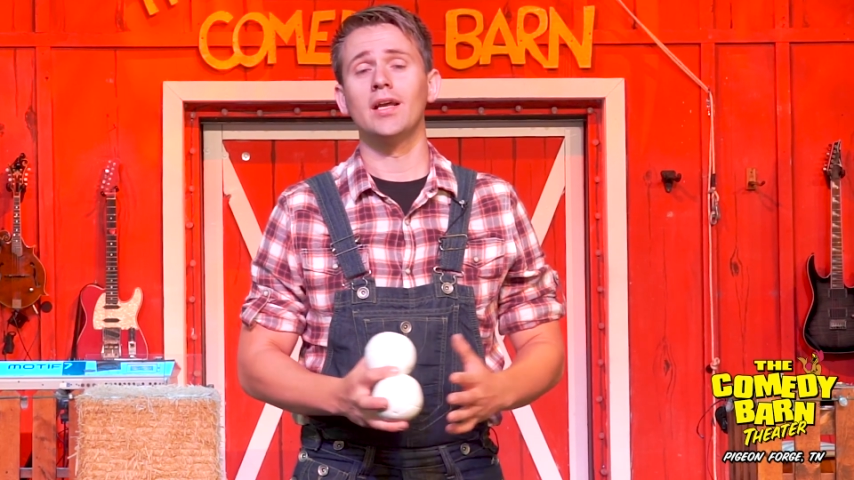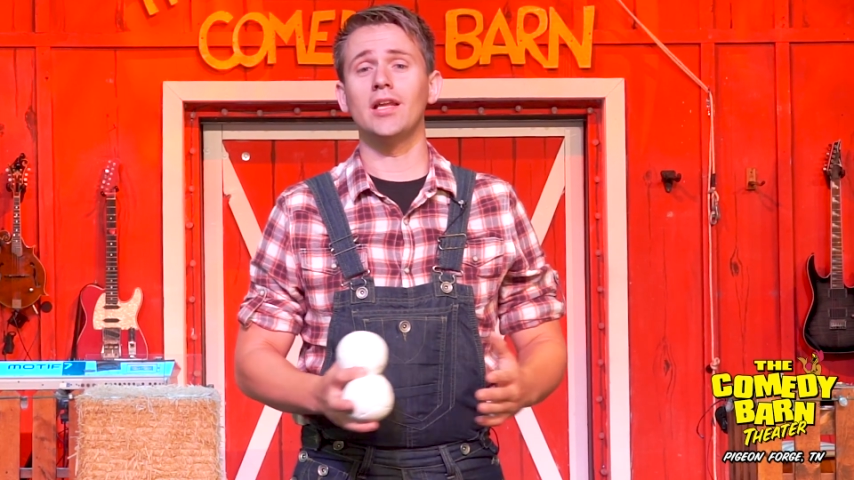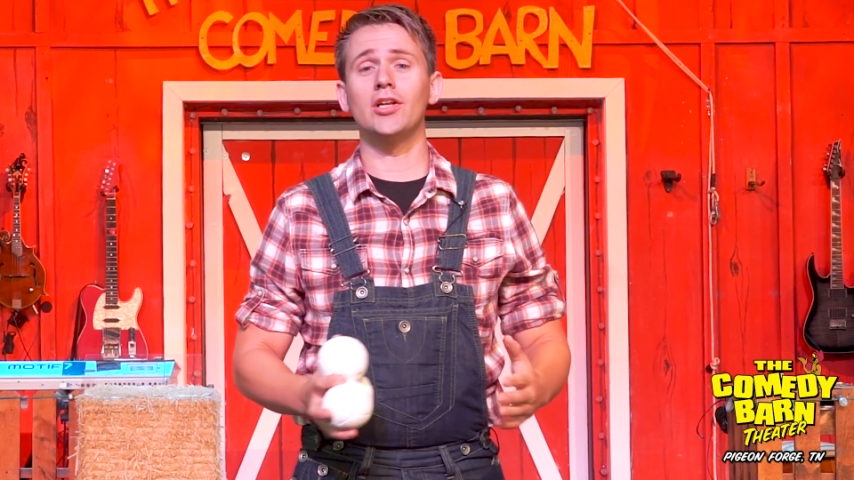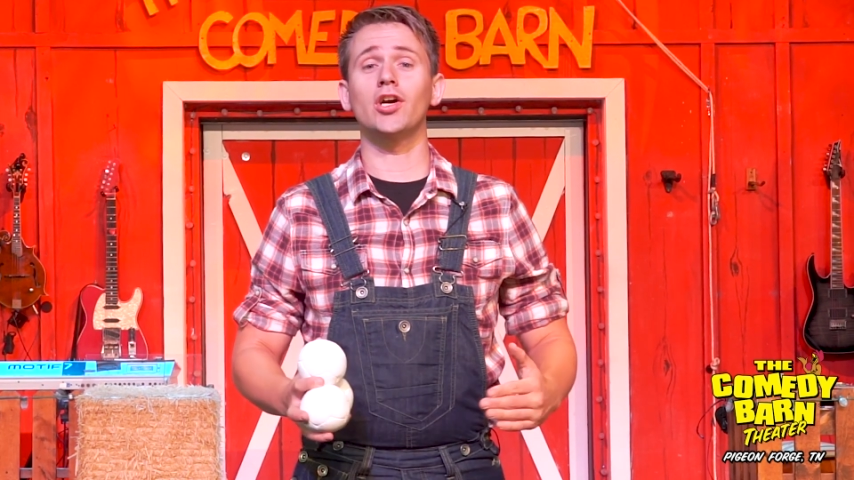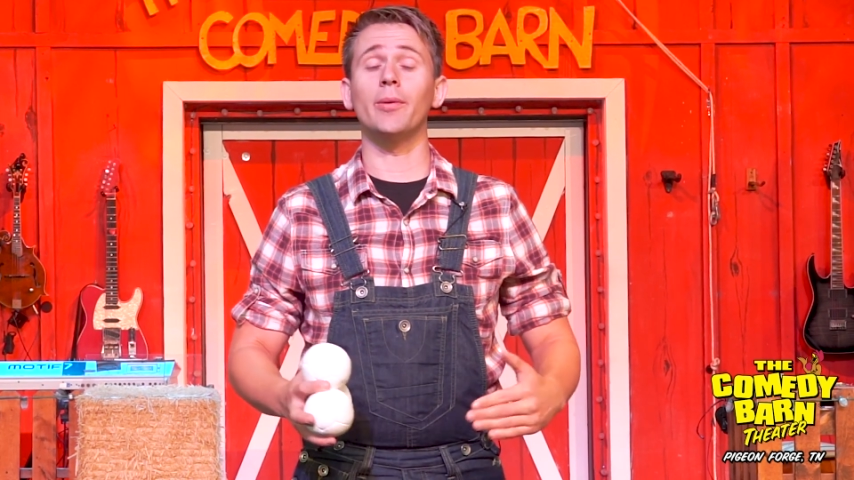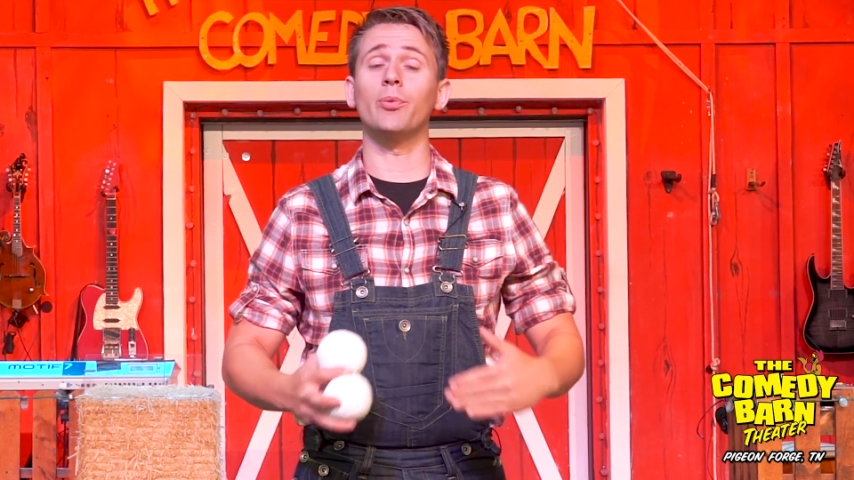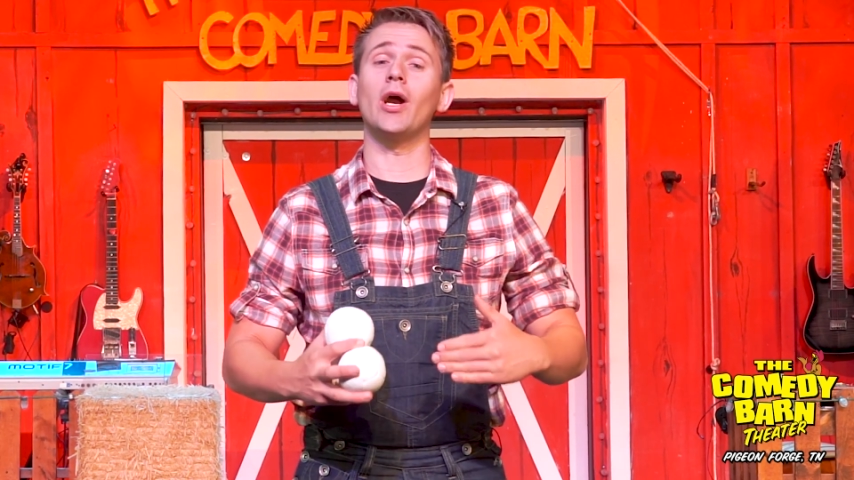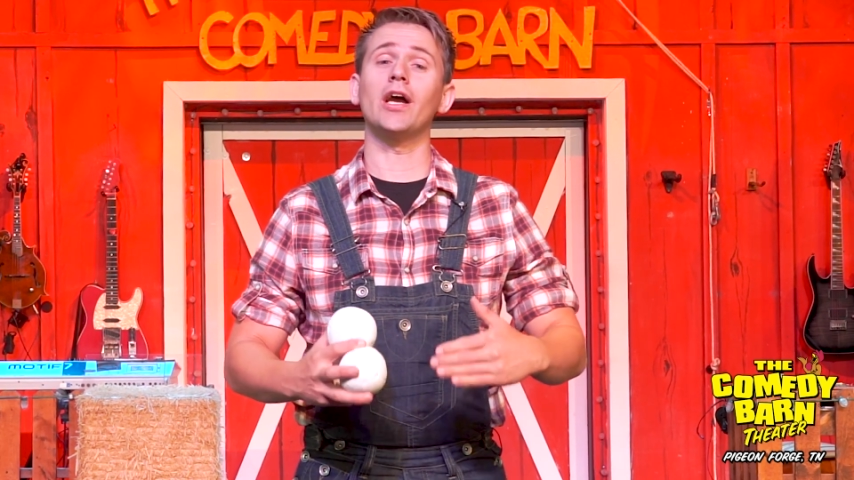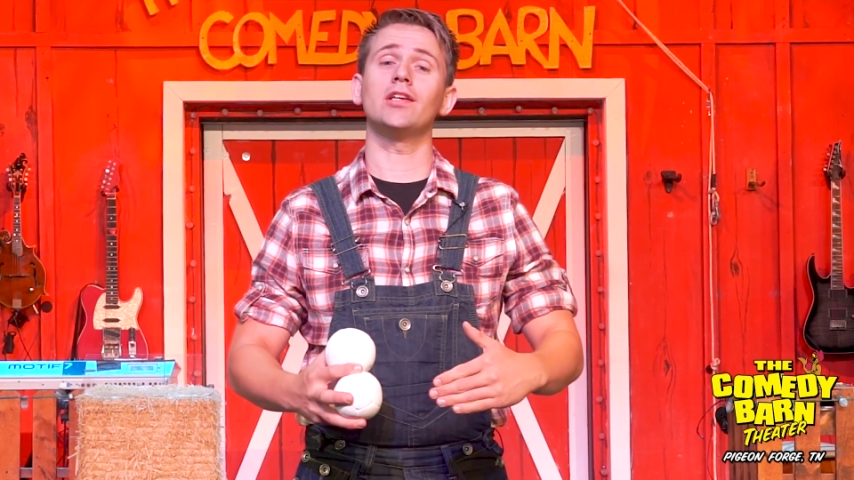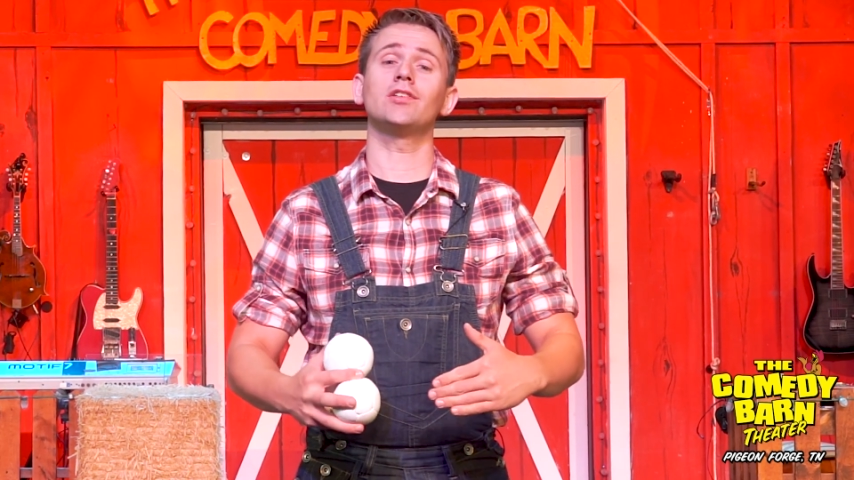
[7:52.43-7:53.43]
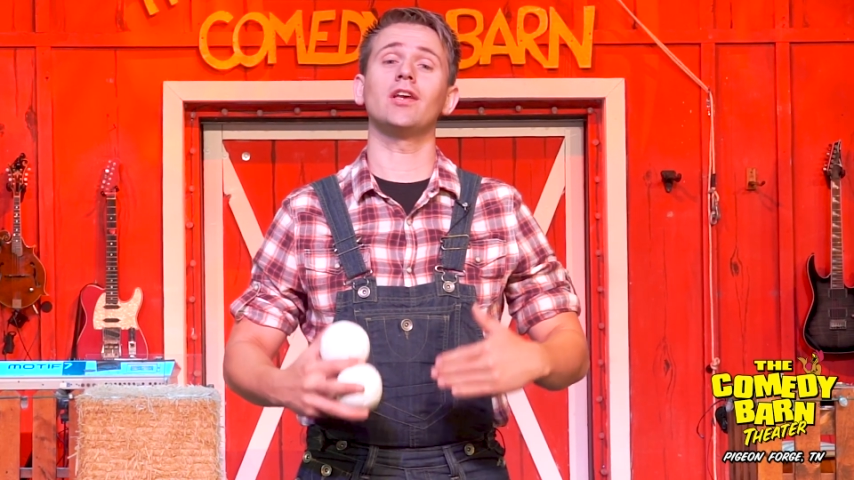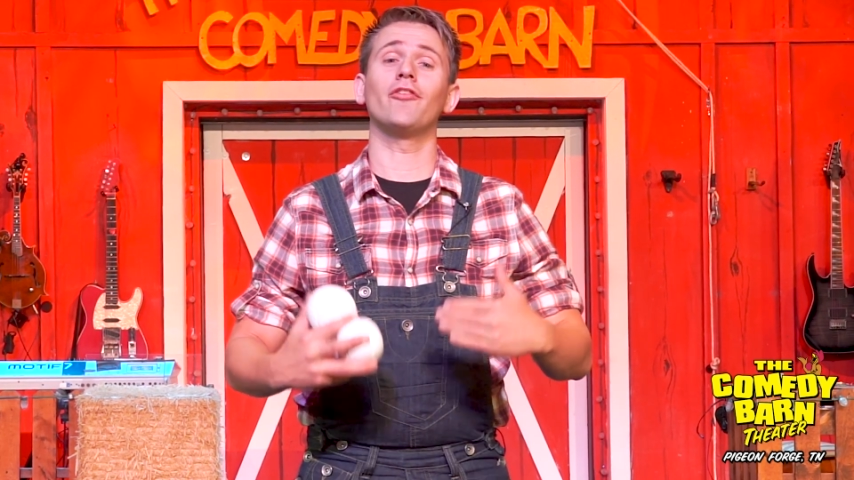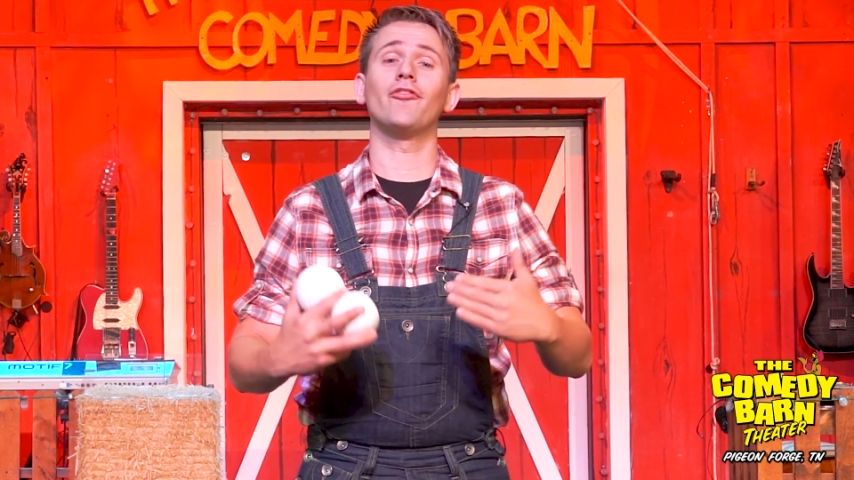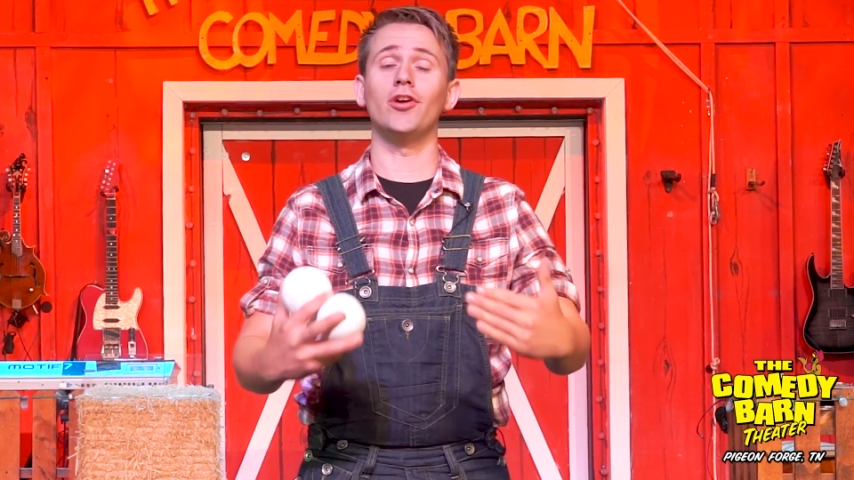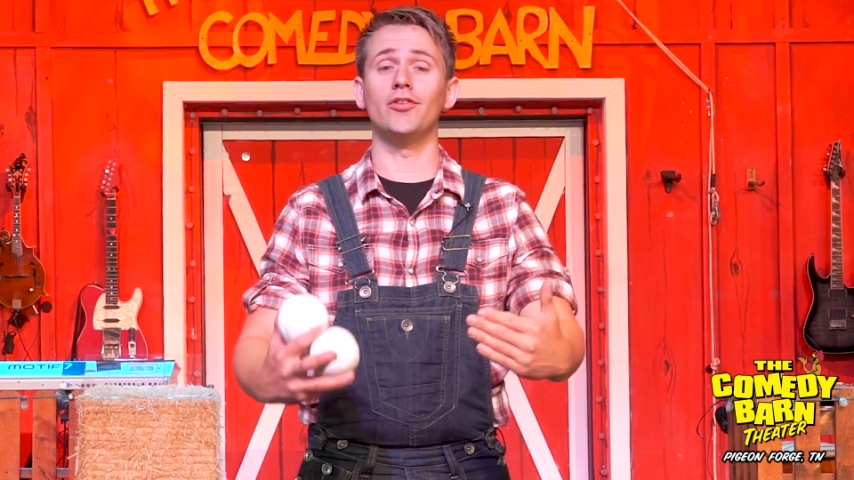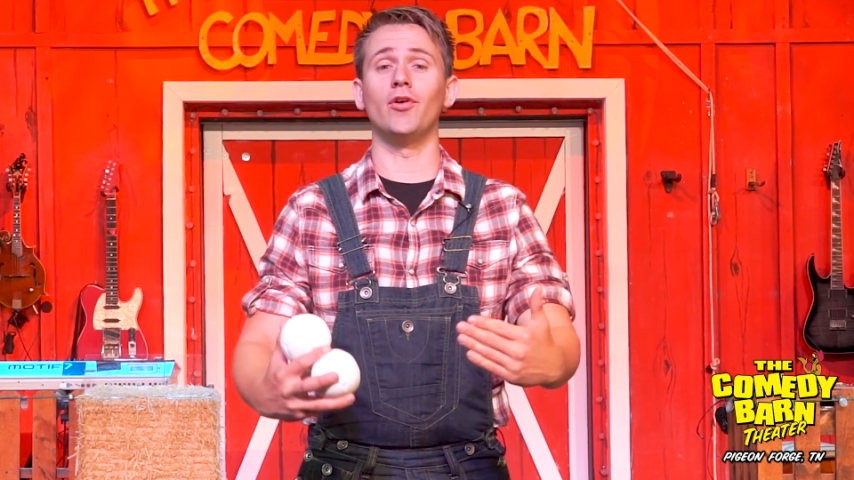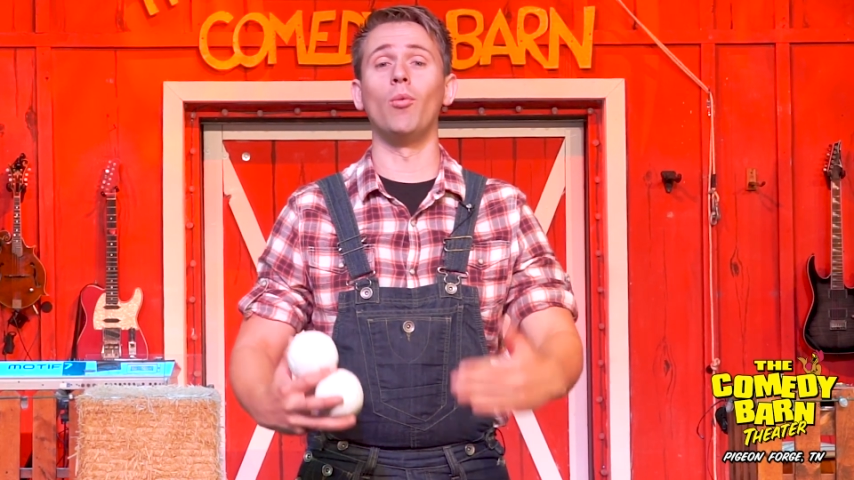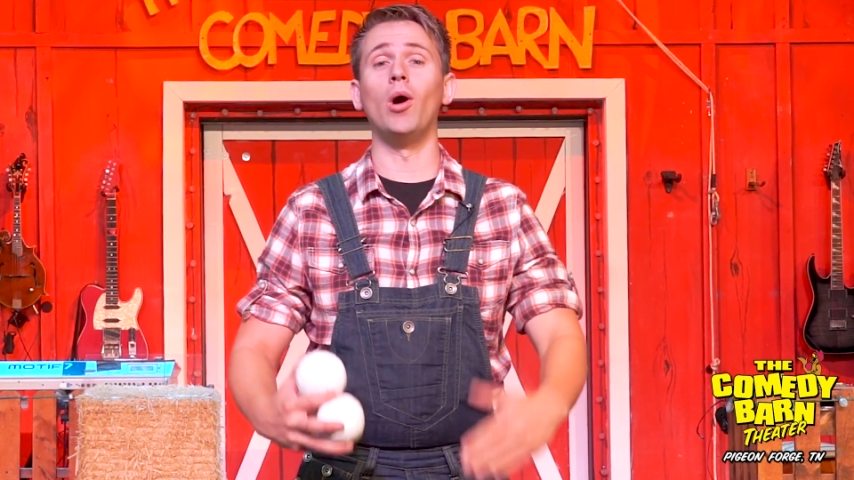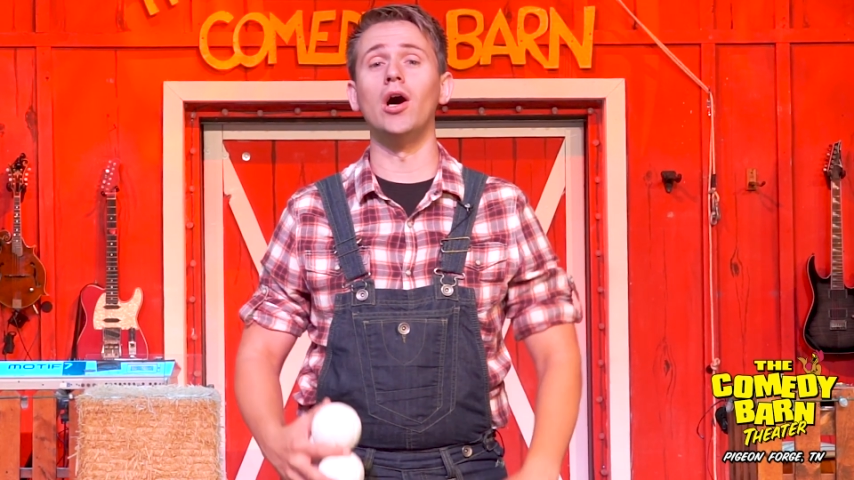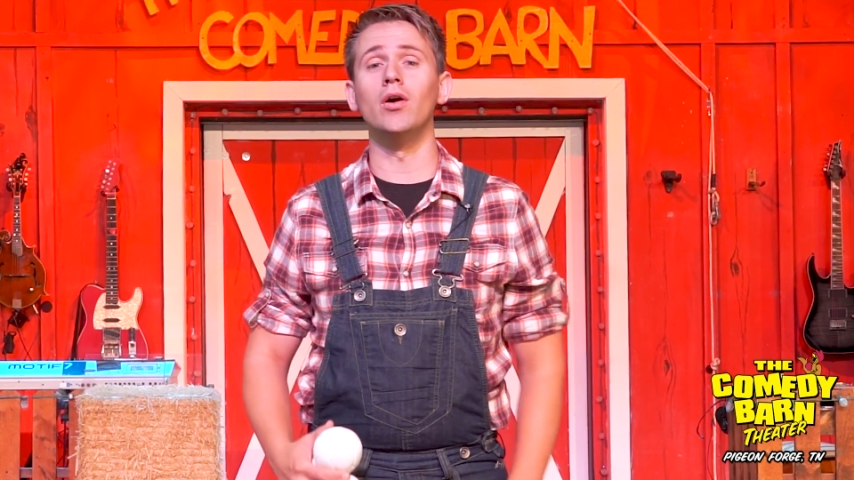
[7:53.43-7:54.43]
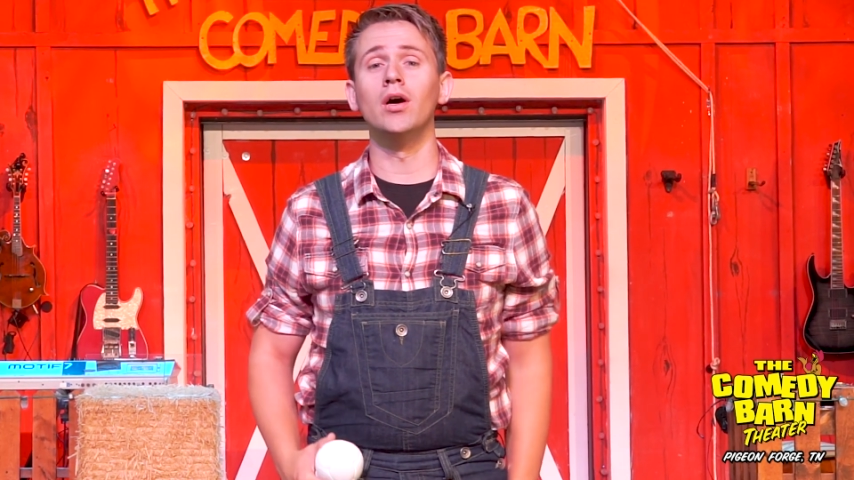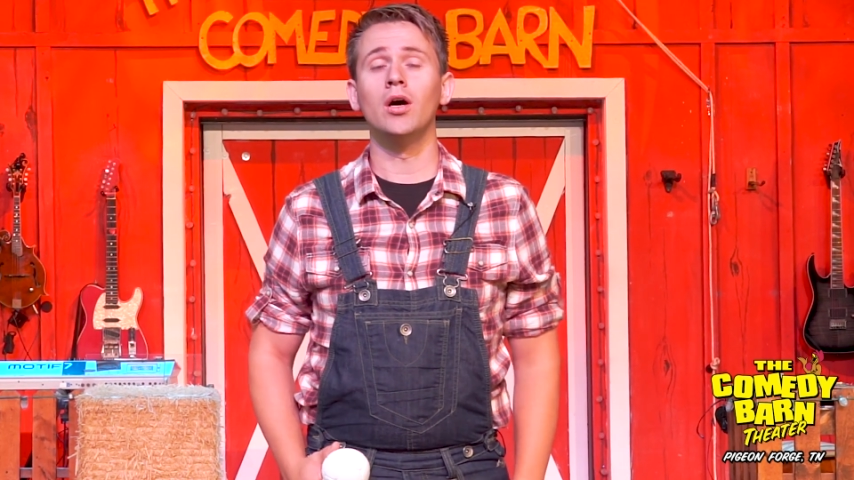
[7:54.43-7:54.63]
that you're gonna practice in front of a wall.